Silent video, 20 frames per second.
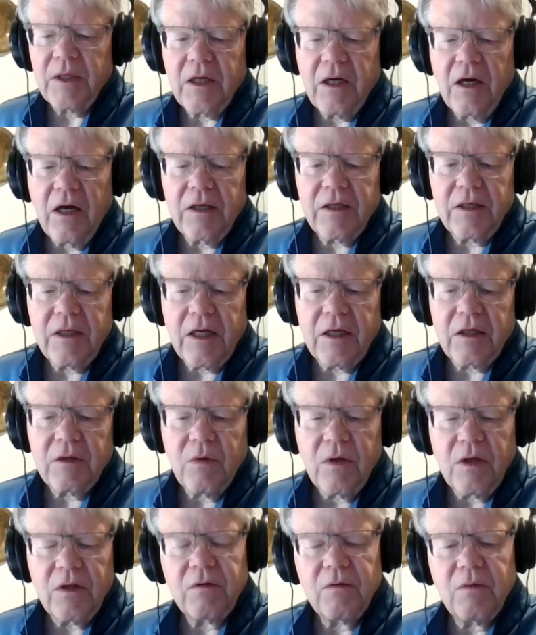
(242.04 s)
contact
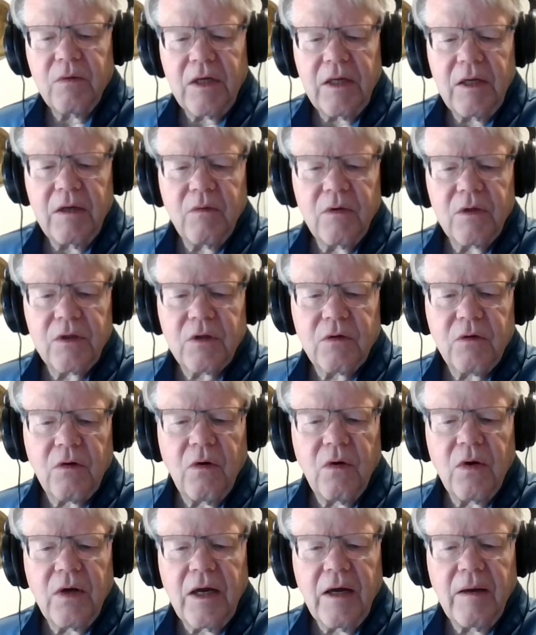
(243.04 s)
with when he was
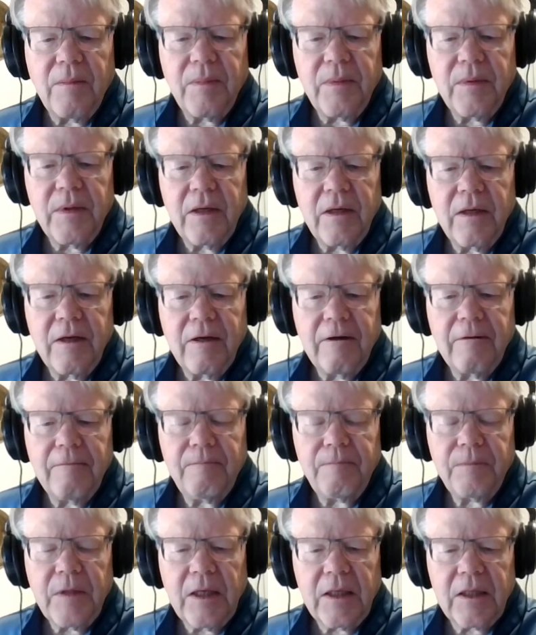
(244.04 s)
growing up
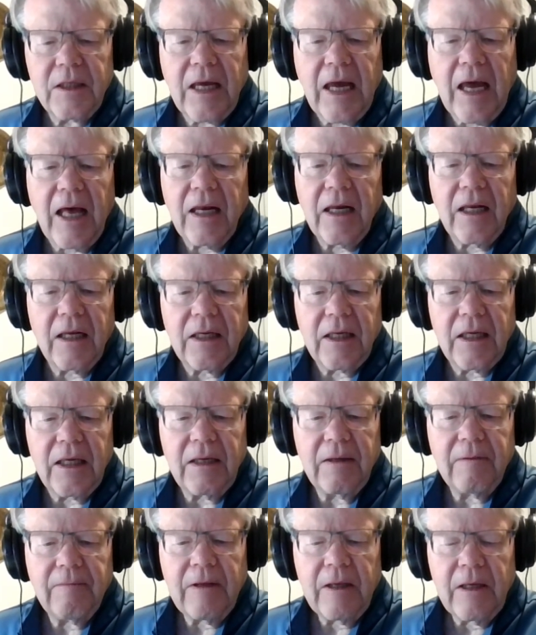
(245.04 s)
in Galilee,